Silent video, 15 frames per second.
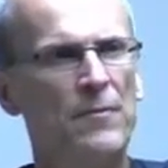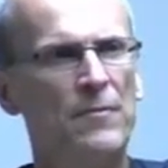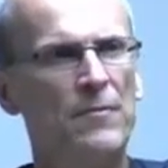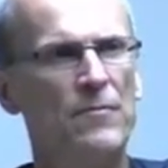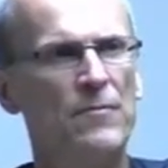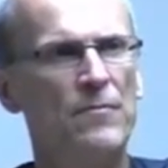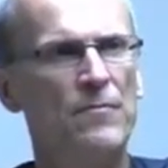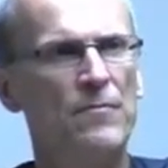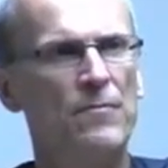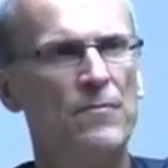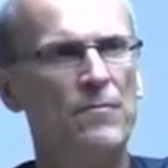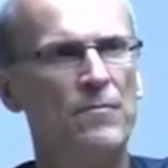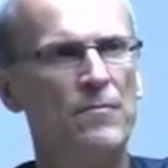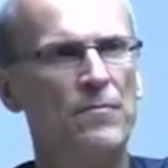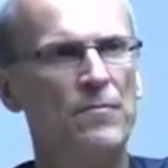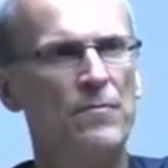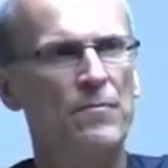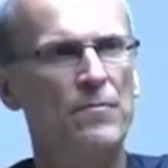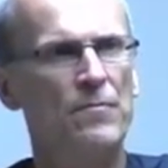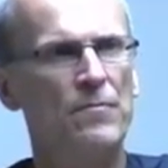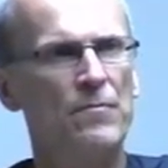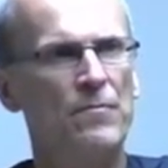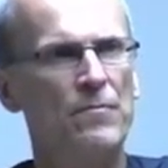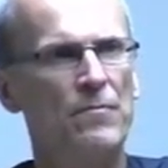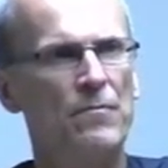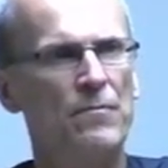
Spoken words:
Nobody speaks.